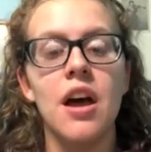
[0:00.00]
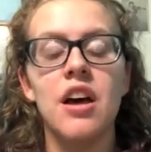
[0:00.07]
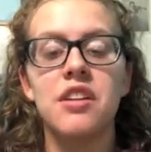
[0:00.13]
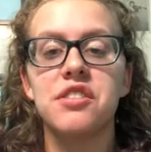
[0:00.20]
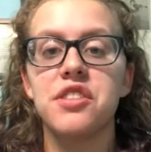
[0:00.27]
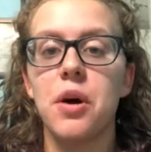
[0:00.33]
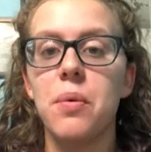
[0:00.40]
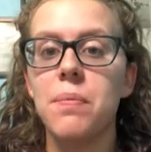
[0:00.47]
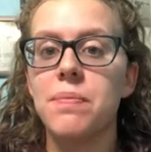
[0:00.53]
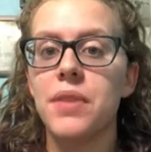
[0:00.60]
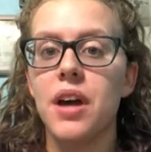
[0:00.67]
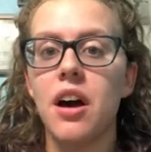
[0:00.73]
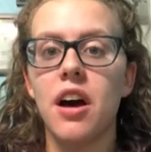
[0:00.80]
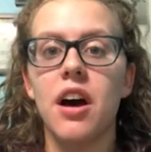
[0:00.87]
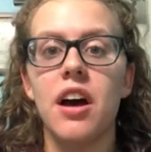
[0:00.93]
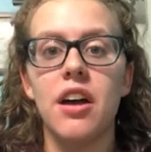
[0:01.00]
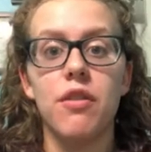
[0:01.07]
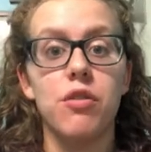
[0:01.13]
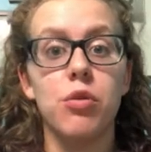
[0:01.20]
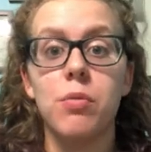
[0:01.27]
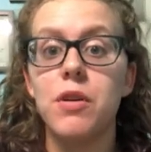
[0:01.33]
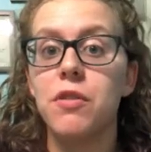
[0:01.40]
So if
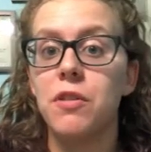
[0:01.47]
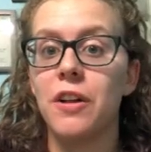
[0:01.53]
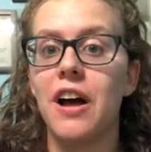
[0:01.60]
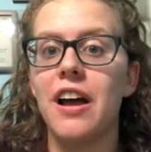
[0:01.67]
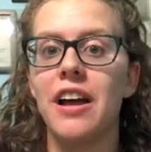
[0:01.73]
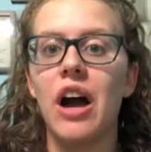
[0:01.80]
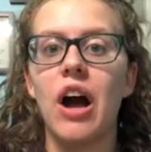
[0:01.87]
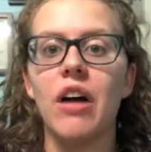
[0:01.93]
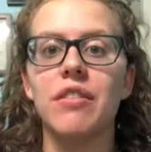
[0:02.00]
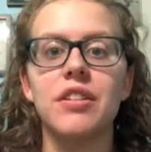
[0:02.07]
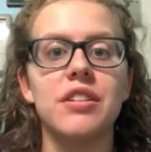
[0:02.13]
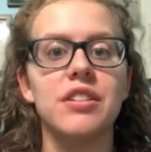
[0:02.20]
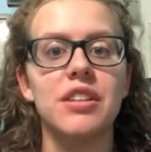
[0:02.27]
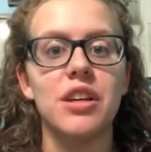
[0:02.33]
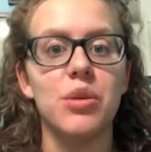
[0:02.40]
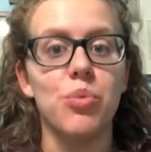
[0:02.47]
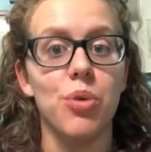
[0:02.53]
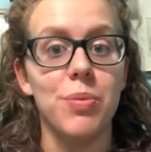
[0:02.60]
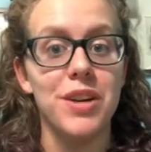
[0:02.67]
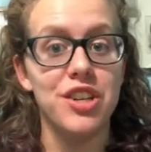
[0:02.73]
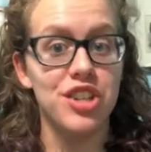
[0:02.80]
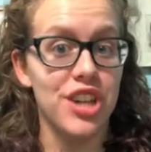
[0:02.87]
you'll be flying, obviously you will
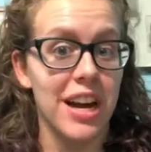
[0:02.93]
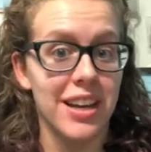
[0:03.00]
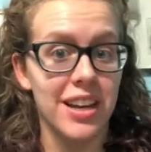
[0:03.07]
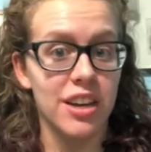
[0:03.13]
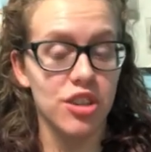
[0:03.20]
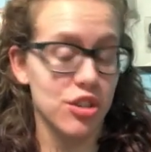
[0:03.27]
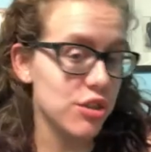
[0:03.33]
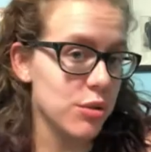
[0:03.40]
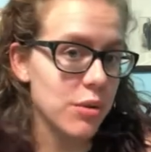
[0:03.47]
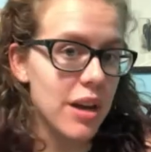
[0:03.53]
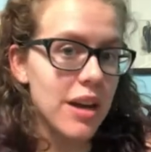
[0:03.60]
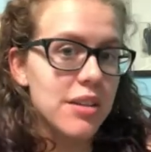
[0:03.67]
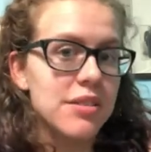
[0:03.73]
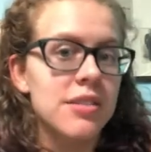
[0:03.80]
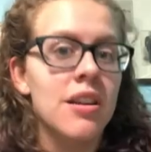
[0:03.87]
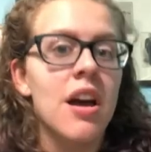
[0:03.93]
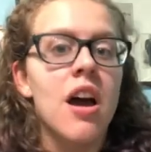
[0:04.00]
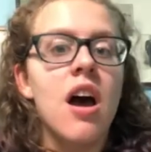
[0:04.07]
be checking a suitcase.